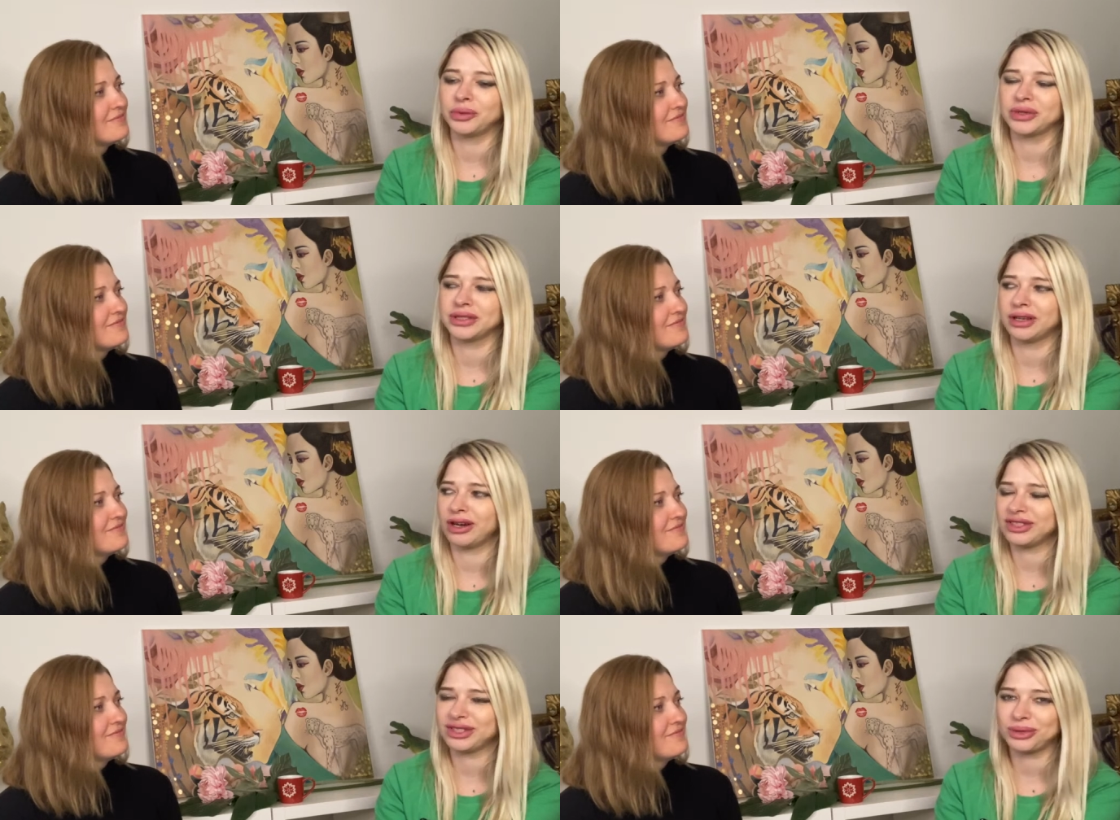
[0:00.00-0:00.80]
Speaker 1: was in
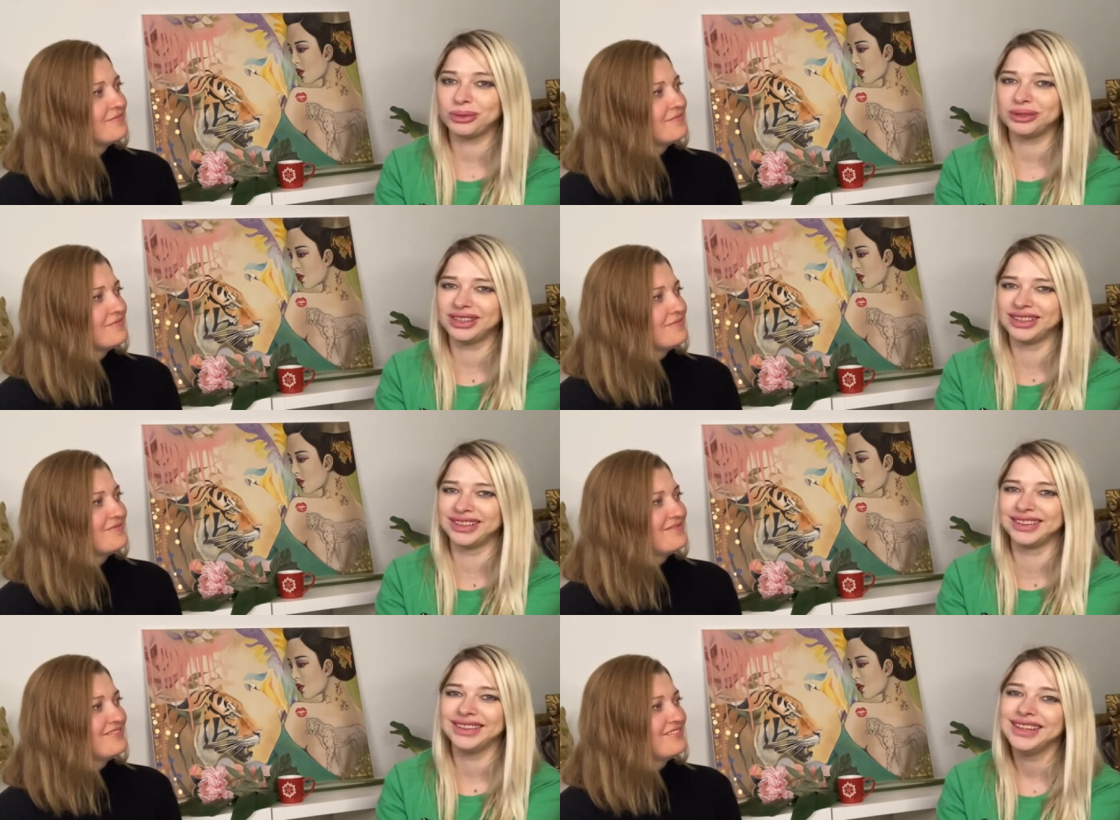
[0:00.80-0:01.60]
art school. uh,